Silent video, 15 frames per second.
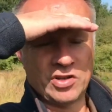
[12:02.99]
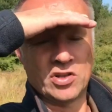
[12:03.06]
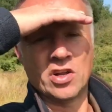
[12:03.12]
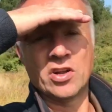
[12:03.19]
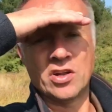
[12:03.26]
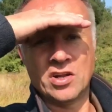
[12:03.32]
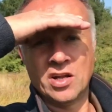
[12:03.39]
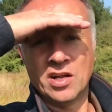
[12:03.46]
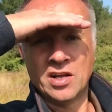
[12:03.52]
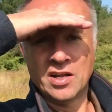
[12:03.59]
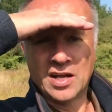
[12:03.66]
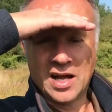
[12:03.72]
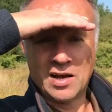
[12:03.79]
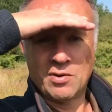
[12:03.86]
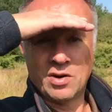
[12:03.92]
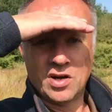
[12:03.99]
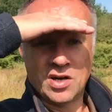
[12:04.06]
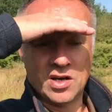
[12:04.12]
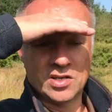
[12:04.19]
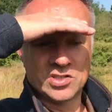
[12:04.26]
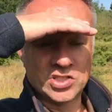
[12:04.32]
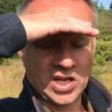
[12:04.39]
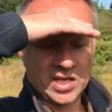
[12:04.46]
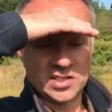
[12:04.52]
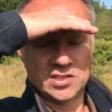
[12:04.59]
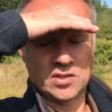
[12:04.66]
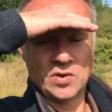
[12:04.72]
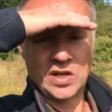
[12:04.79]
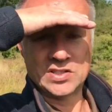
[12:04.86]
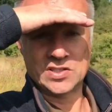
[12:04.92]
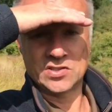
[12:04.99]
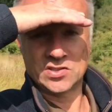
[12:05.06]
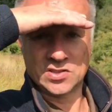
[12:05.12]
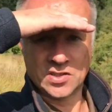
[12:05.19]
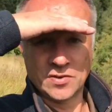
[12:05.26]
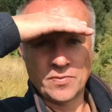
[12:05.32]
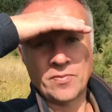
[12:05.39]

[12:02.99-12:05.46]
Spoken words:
done our second 2 lessons.